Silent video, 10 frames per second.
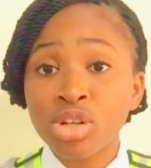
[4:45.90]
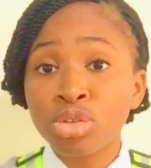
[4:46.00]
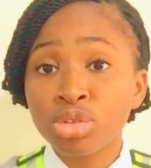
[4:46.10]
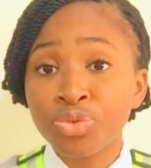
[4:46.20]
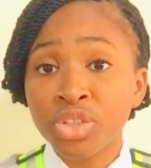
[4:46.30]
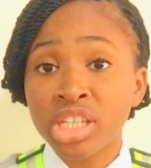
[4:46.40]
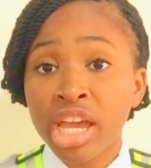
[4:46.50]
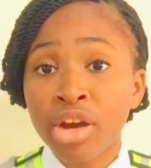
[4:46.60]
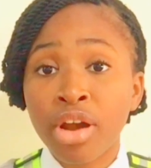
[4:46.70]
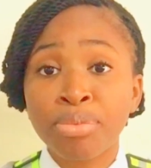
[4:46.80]
not good for the
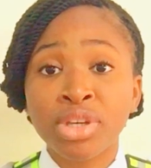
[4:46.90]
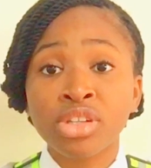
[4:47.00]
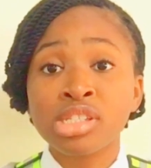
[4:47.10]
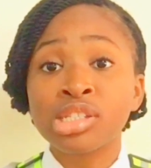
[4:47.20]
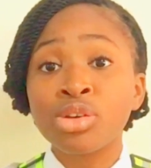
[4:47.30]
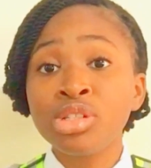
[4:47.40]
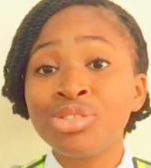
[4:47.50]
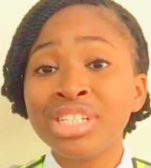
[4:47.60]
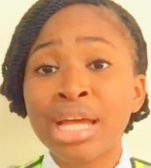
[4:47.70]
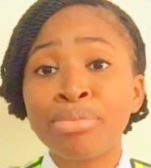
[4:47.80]
aircraft because it's going to
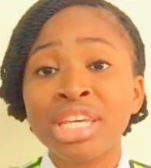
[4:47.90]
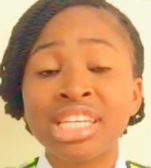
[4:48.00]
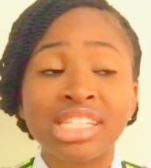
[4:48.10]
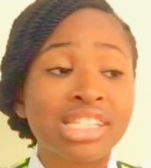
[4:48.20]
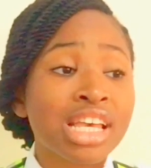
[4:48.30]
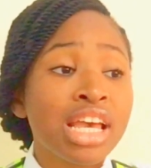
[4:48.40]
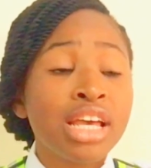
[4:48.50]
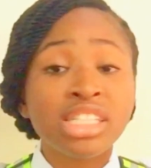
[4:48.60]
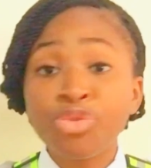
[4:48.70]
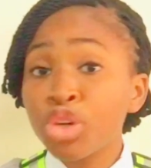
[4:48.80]
either make it
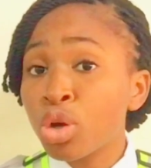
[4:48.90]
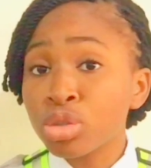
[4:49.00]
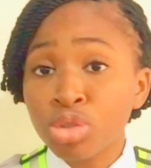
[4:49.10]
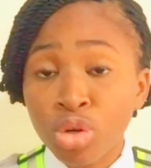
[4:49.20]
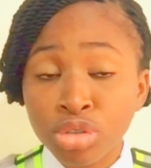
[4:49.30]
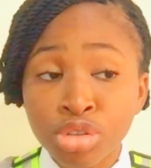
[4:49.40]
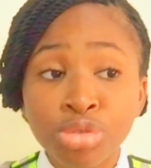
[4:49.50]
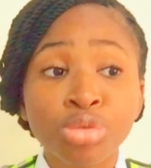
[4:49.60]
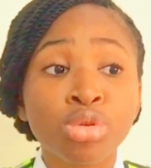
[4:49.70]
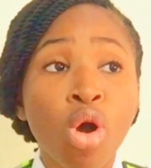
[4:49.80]
difficult to
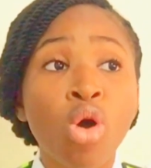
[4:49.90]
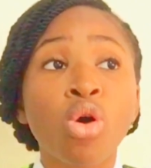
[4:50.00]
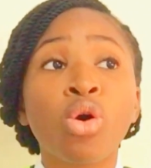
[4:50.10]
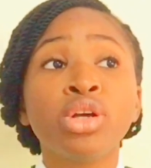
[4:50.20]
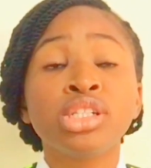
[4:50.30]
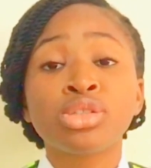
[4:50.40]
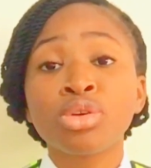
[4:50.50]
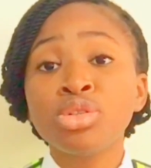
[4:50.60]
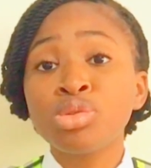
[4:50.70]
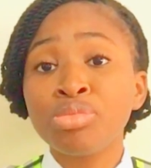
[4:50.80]
control or it's
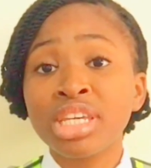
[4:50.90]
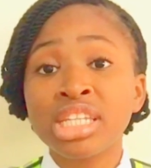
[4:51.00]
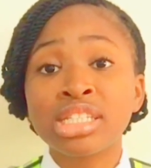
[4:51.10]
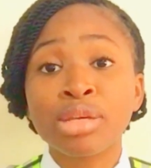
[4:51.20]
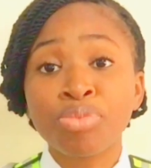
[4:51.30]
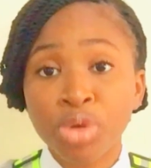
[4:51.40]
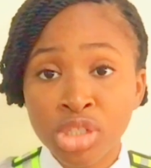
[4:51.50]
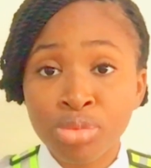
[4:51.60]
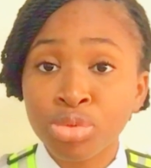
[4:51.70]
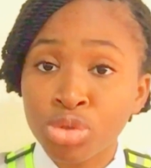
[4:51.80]
going to make it
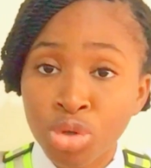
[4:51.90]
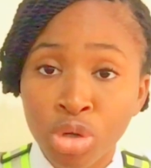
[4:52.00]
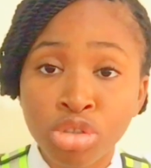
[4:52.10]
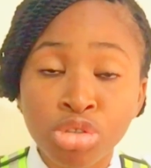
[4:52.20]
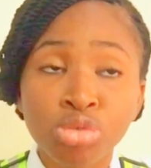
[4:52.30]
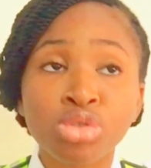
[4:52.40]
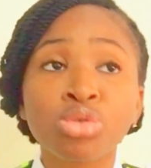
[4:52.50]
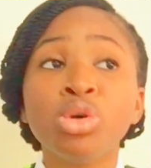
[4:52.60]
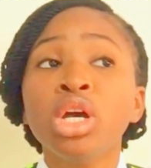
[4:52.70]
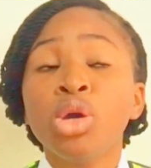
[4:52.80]
impossible to control.
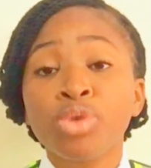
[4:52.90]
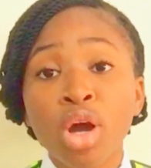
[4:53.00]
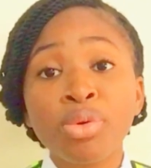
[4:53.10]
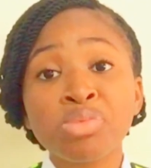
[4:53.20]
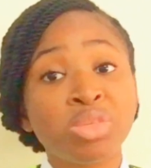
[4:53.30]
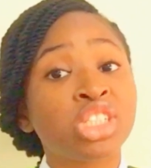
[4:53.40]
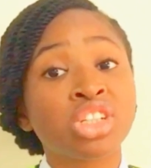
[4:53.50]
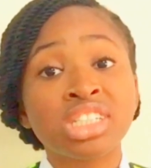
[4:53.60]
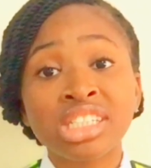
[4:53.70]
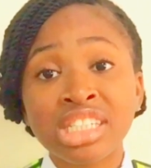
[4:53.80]
So we always make sure
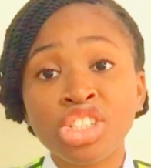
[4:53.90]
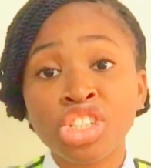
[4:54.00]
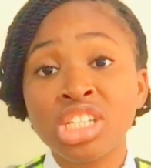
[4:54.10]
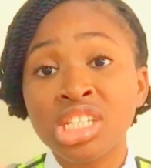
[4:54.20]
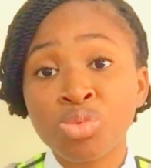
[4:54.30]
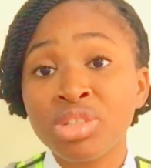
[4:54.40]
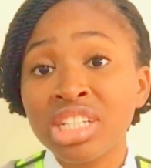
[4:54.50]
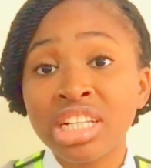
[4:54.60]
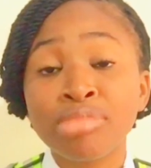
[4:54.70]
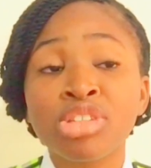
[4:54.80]
the CG is
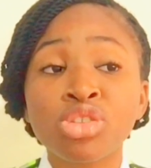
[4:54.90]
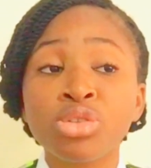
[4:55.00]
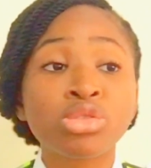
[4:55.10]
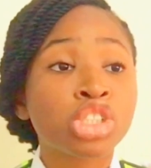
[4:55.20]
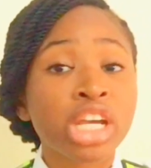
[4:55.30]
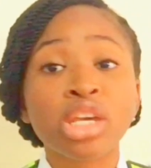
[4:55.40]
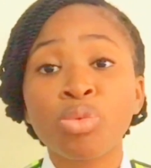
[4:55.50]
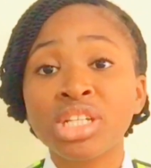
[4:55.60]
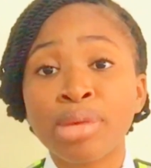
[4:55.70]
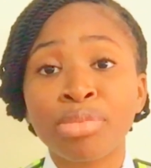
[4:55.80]
within limits. So you could check your
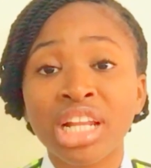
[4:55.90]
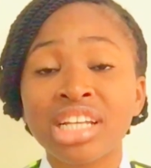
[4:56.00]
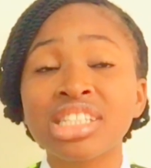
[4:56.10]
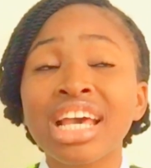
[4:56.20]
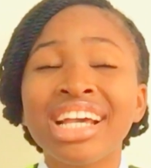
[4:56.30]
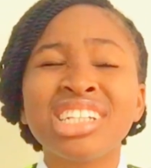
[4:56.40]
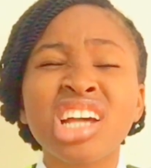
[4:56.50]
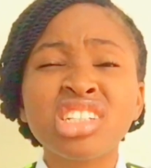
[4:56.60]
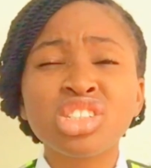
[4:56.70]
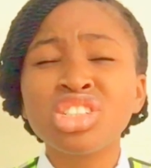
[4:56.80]
weight and balance. It
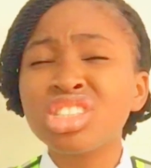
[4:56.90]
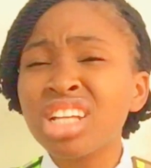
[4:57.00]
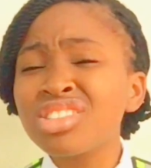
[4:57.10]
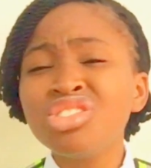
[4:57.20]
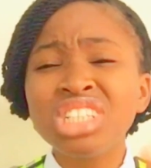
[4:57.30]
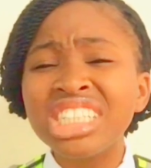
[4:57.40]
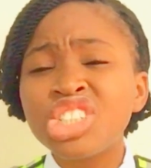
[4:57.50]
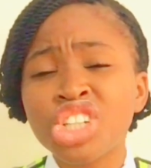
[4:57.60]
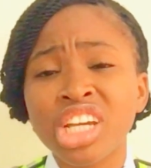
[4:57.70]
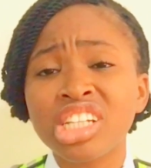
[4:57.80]
doesn't really
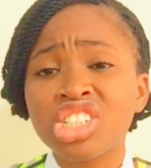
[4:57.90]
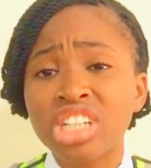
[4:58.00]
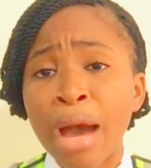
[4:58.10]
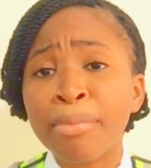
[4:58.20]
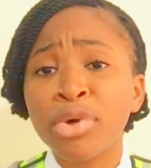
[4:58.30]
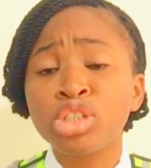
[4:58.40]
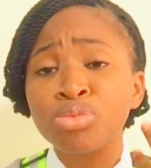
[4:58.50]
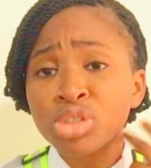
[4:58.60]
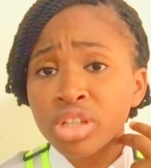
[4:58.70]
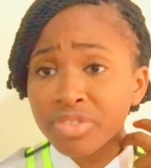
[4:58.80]
change that much
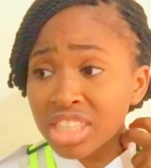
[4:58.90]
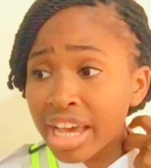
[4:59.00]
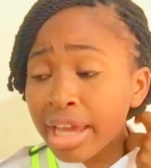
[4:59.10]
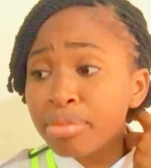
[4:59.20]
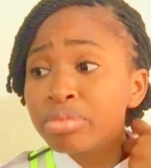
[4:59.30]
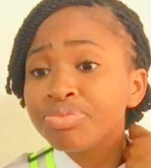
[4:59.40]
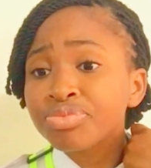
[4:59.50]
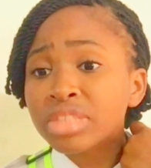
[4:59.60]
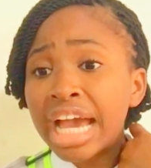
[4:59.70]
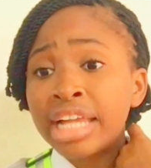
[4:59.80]
most of the time.
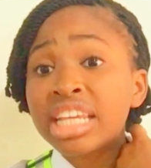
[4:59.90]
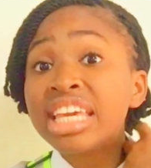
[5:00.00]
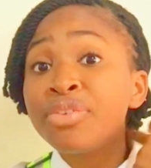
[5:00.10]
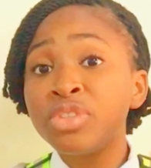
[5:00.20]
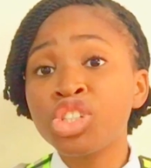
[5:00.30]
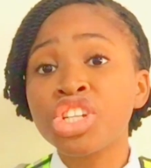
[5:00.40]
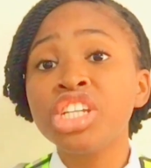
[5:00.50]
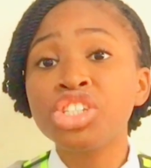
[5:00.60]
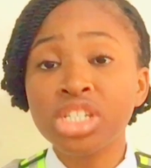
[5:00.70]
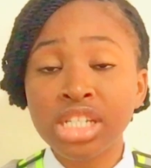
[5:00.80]
and if it's
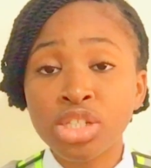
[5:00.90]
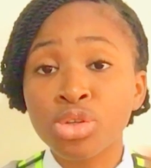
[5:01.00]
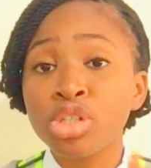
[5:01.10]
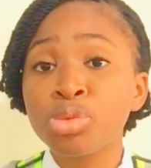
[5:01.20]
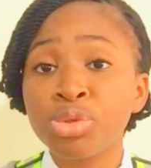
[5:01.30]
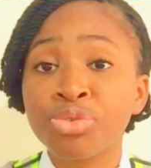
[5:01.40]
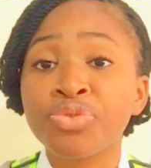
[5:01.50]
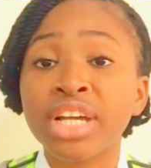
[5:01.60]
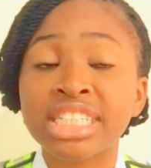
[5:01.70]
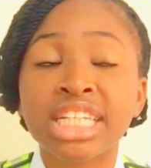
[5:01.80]
changing, it's going to be
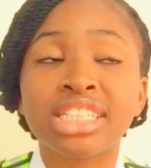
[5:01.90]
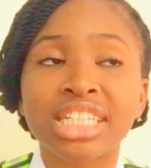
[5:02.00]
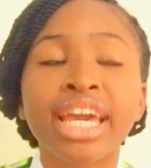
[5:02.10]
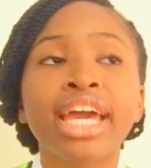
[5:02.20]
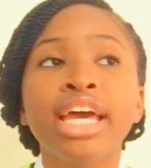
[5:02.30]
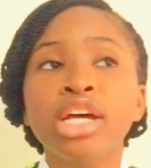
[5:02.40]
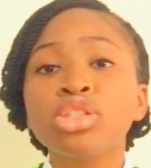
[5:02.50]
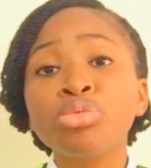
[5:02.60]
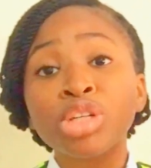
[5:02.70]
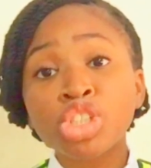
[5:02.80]
reflected there.
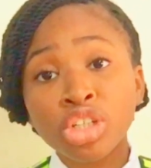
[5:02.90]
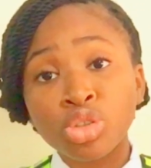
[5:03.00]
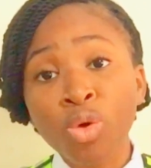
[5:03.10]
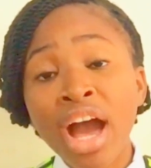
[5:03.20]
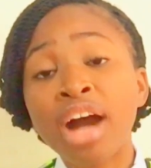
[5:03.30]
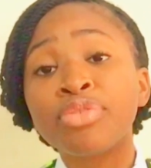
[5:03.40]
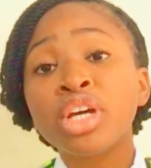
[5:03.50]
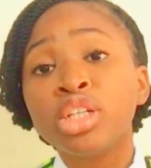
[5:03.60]
So make sure you have